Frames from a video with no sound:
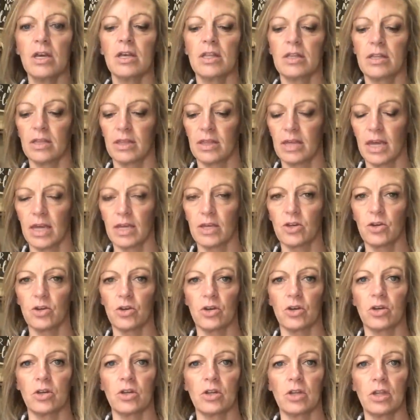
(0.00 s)
that they
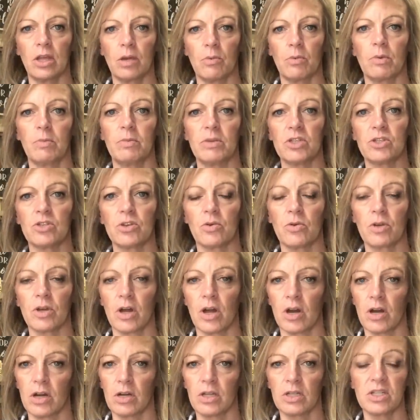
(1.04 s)
could they would be sewing
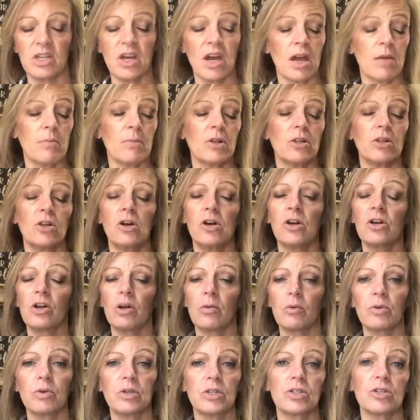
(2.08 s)
on at a time a long
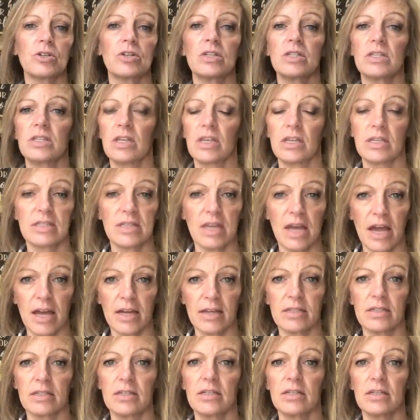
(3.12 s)
arm quilter is the
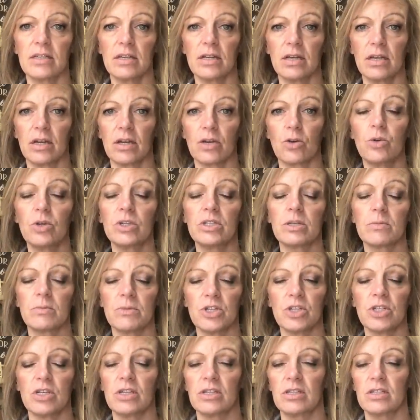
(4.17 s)
exact uh, quilting
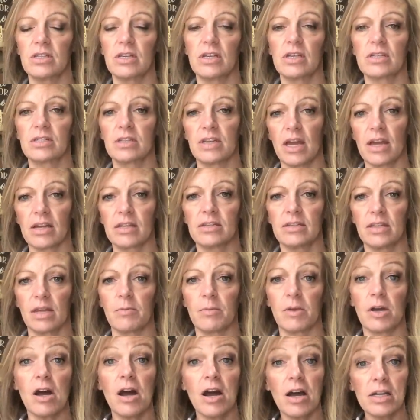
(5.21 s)
machine is the exact same
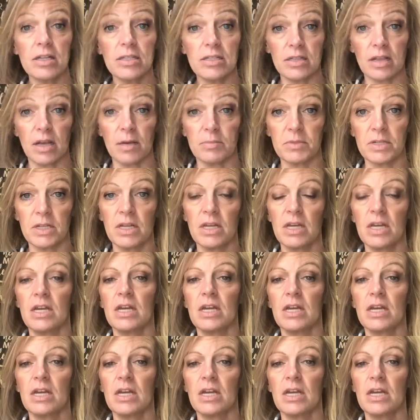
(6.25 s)
concept